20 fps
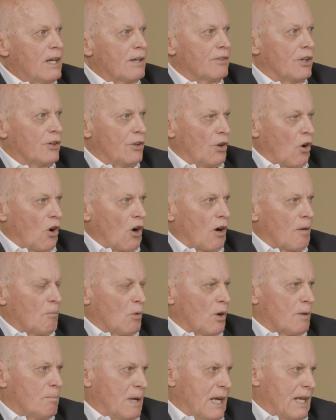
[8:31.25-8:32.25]
The norm
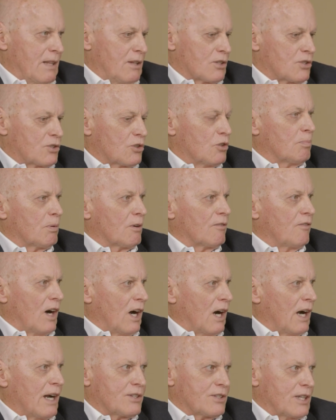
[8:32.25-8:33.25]
would be the
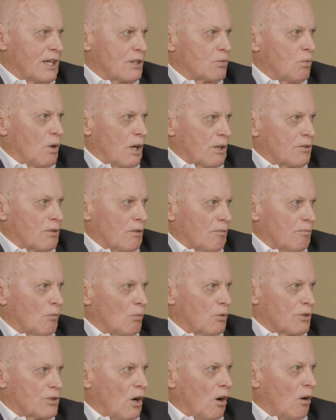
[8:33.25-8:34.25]
supervised. That's what
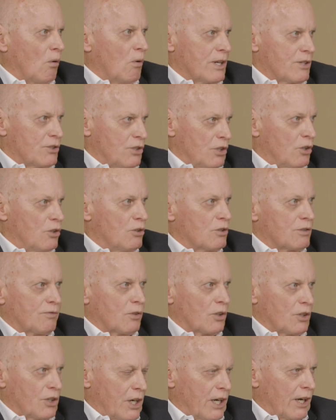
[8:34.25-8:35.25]
was always used
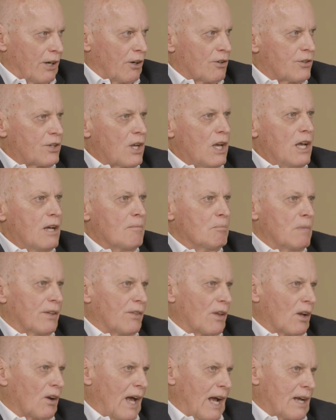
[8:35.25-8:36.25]
for years. But in
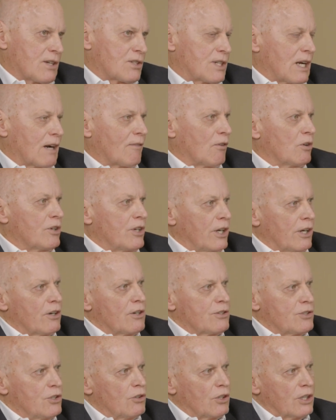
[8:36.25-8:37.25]
the last several
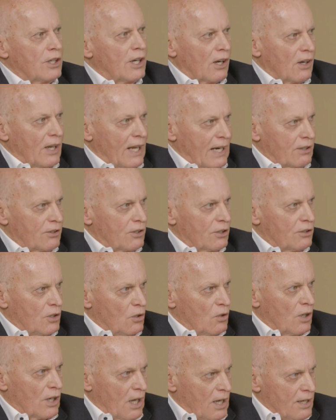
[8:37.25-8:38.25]
years, you could elect to
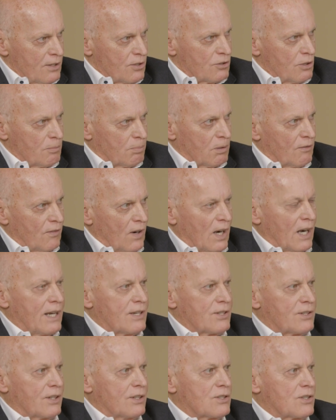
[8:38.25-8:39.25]
do an
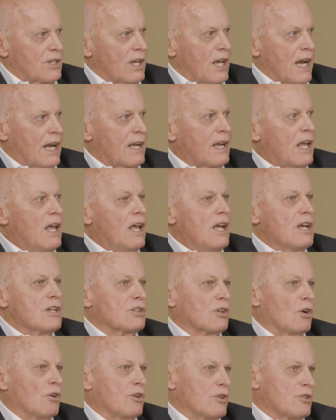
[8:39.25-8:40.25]
unsupervised estate.
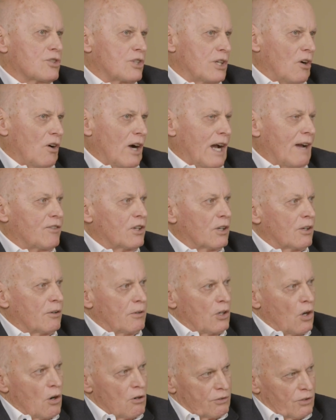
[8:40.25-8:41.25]
So you still have to
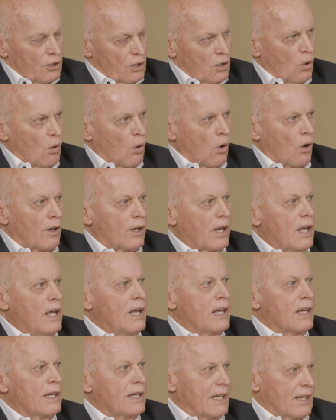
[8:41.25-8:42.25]
go to the court,
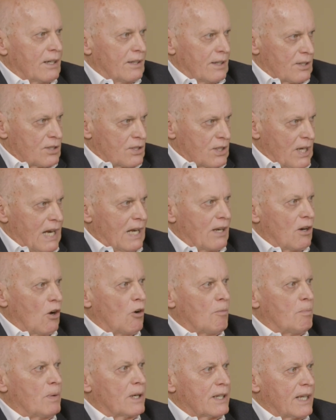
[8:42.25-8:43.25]
get an estate
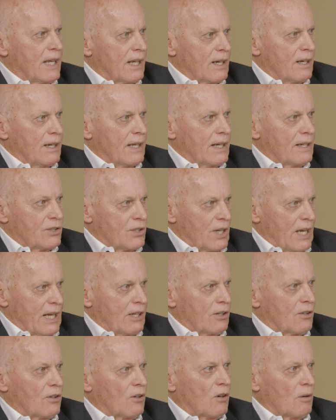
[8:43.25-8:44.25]
open, get an
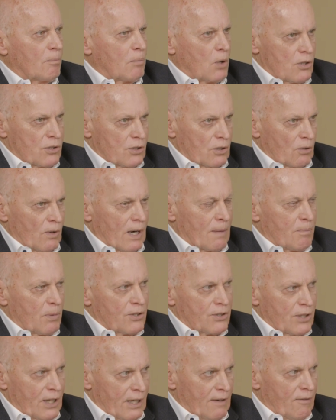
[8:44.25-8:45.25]
executor or personal
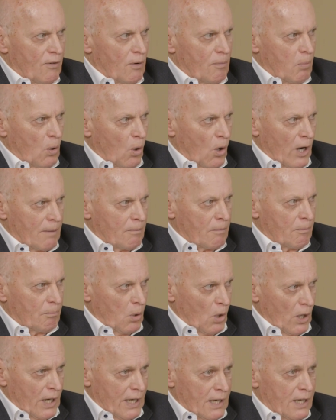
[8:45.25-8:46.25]
representative
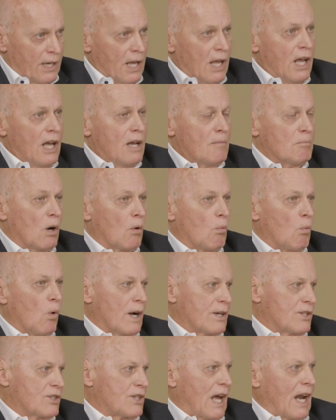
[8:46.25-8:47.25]
appointed. But
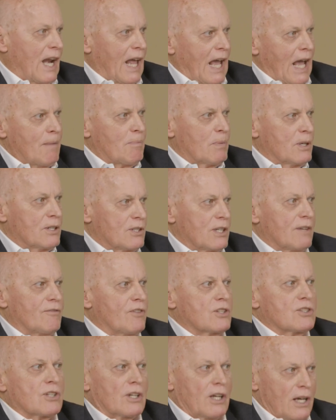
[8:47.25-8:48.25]
once that happens, if
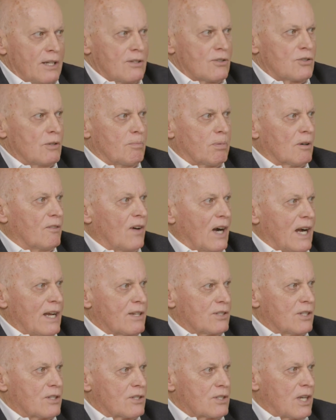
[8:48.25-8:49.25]
it's an
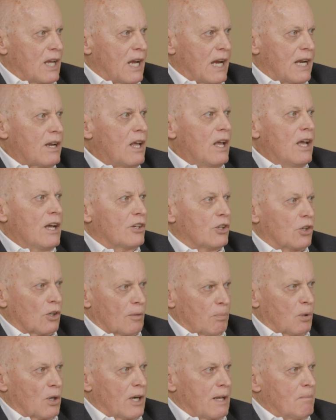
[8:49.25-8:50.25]
unsupervised estate, you're
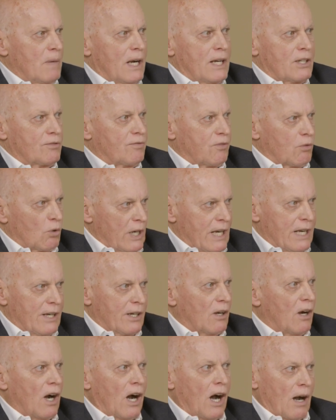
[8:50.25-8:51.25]
pretty much free
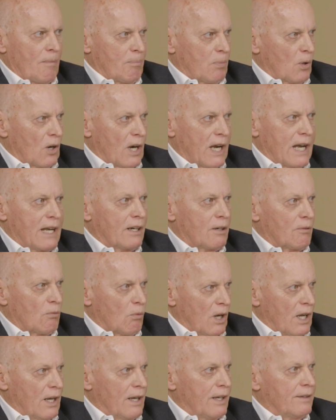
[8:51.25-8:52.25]
to operate and
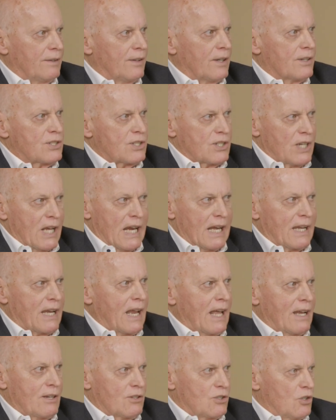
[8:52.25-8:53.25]
run the estate
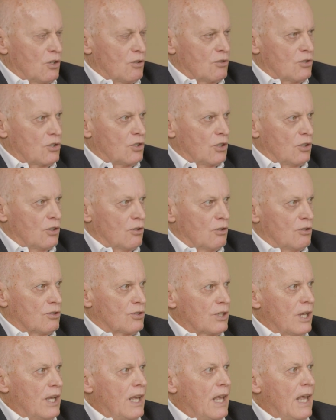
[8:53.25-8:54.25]
as you choose.